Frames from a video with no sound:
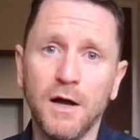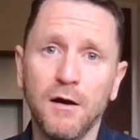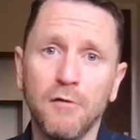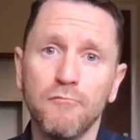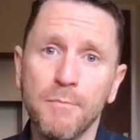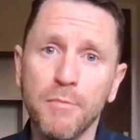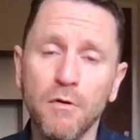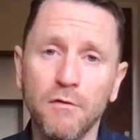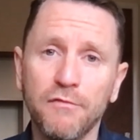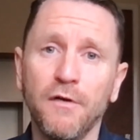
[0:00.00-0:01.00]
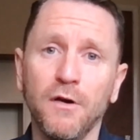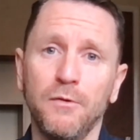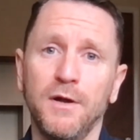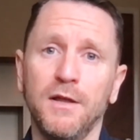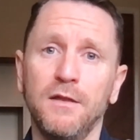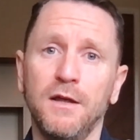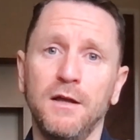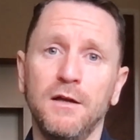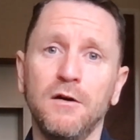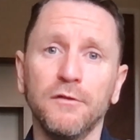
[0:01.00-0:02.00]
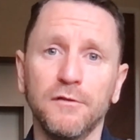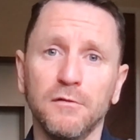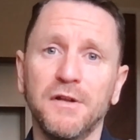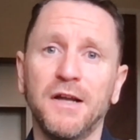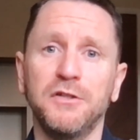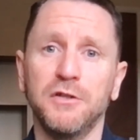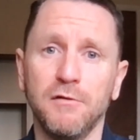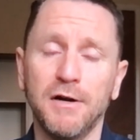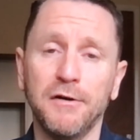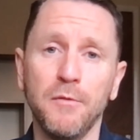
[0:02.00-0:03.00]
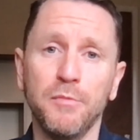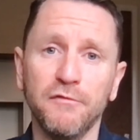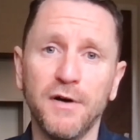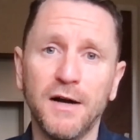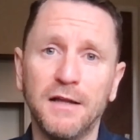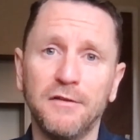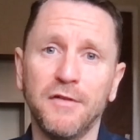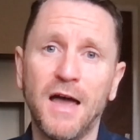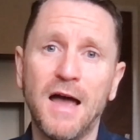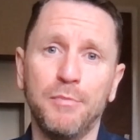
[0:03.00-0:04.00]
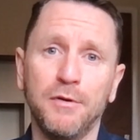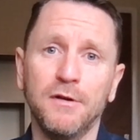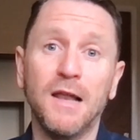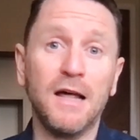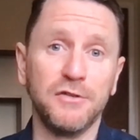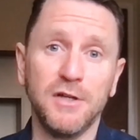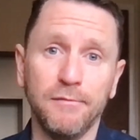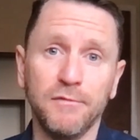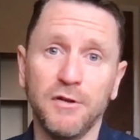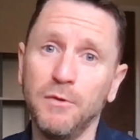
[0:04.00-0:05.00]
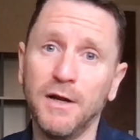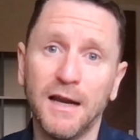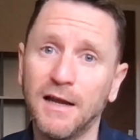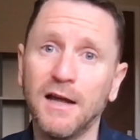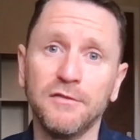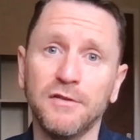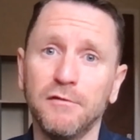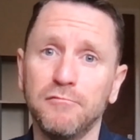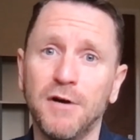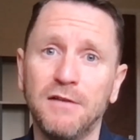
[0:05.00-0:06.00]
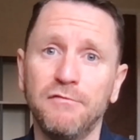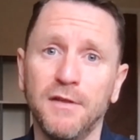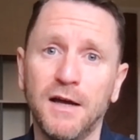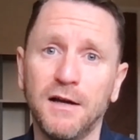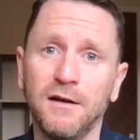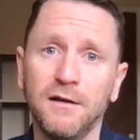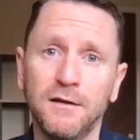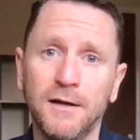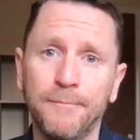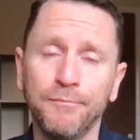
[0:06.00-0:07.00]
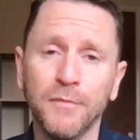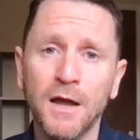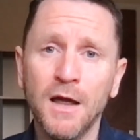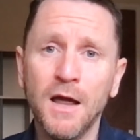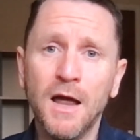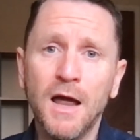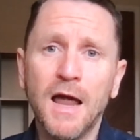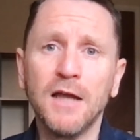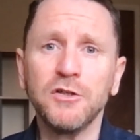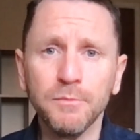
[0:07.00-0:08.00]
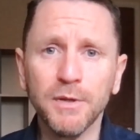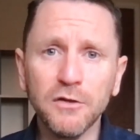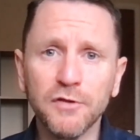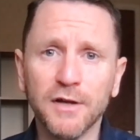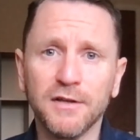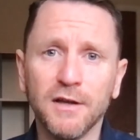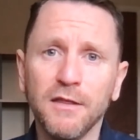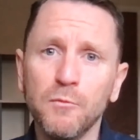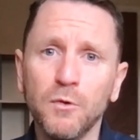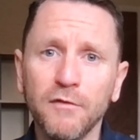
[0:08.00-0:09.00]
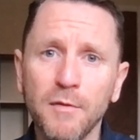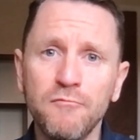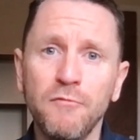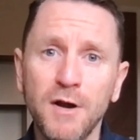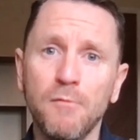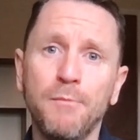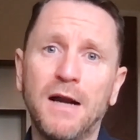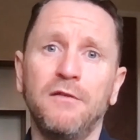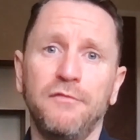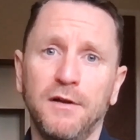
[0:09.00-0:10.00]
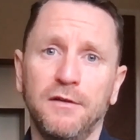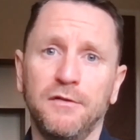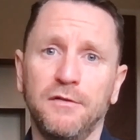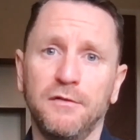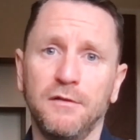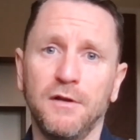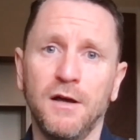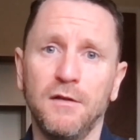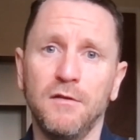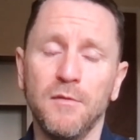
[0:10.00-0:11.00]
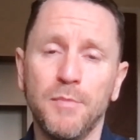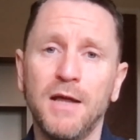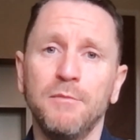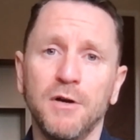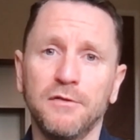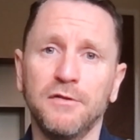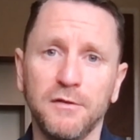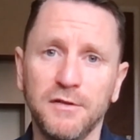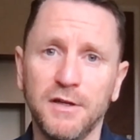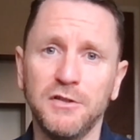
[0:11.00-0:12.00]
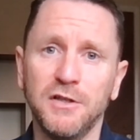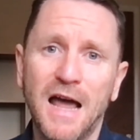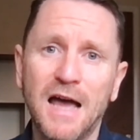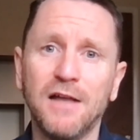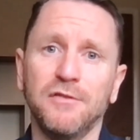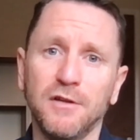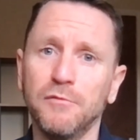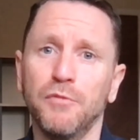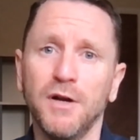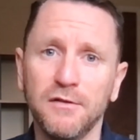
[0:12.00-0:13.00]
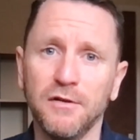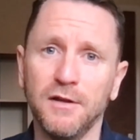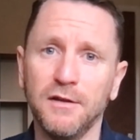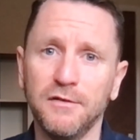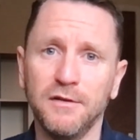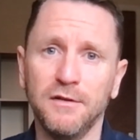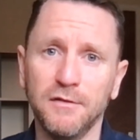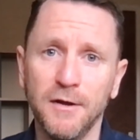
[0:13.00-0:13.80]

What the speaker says: a report following the consultation around open finance that happened last year. So we're getting ourselves ready for that, and it should be interesting. I think one of the real benefits that the Payment Association has and can bring to this is